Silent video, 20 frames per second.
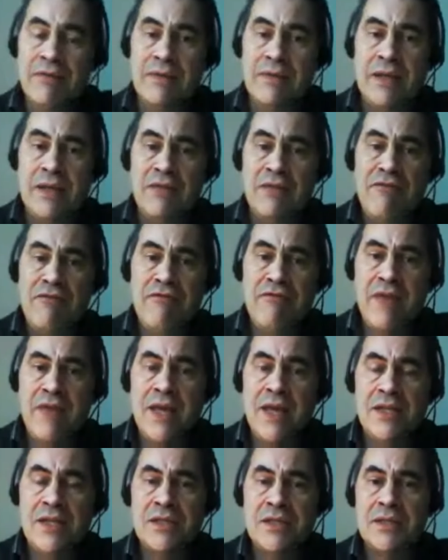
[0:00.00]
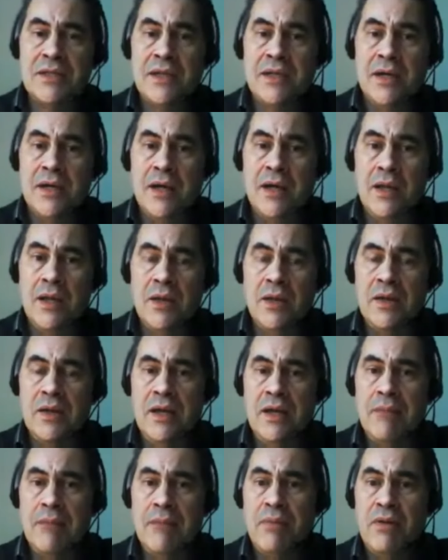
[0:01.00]
that the fates are looking
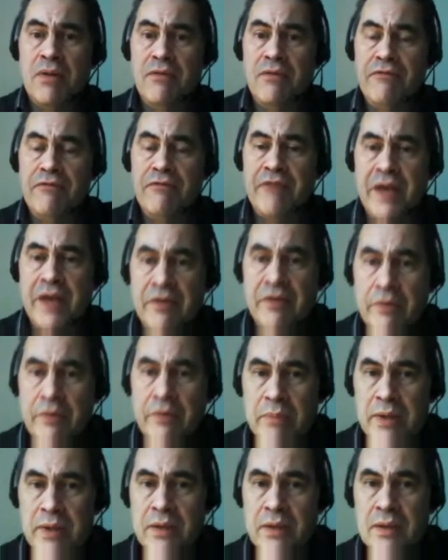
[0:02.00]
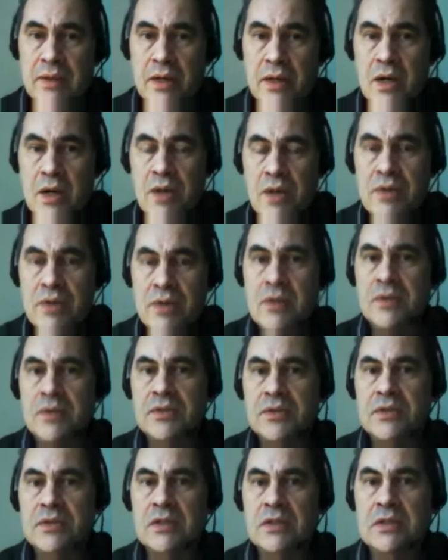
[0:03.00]
upon favorably? Are the
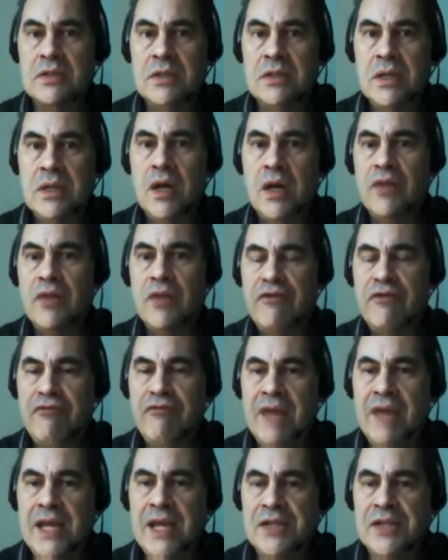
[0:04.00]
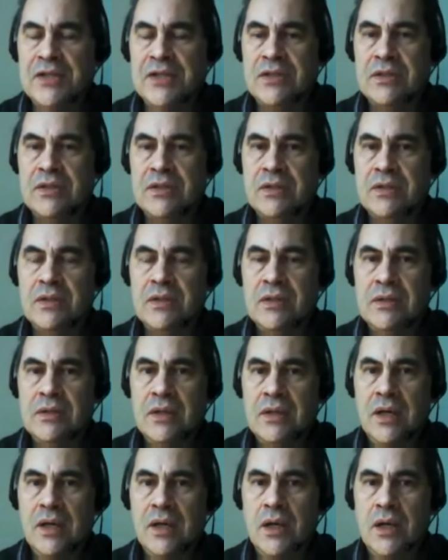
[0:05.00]
gods, are the fates,
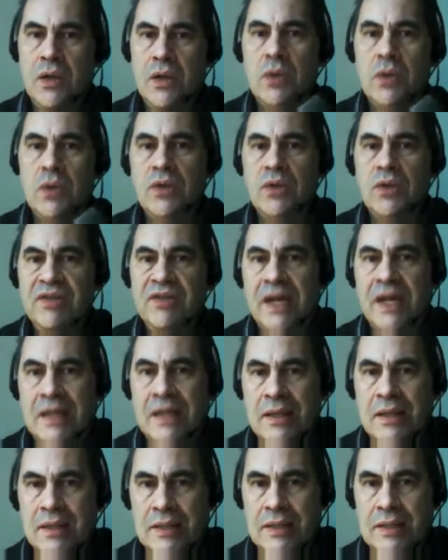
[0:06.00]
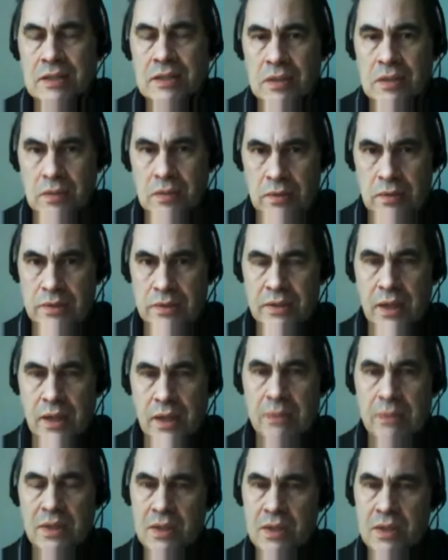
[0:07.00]
ur verdant in skuld? I
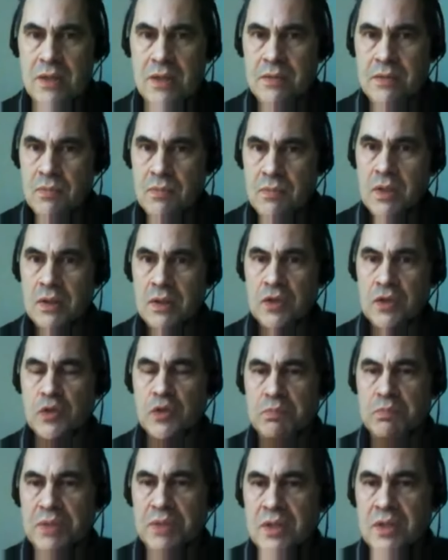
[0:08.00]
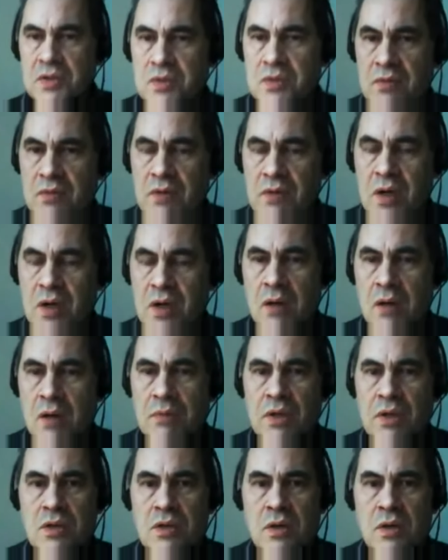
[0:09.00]
mean, the the spinners of the
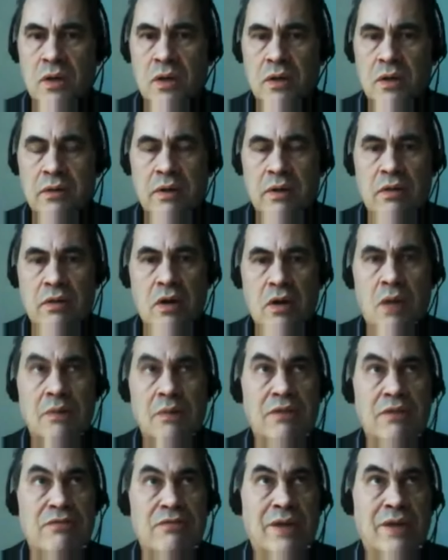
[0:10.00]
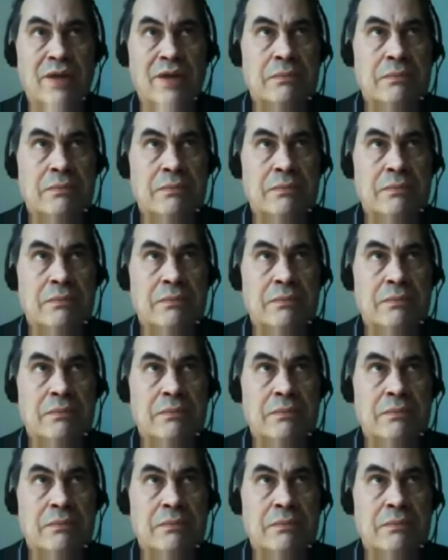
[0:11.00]
karmic yarn, right? The karmic thread.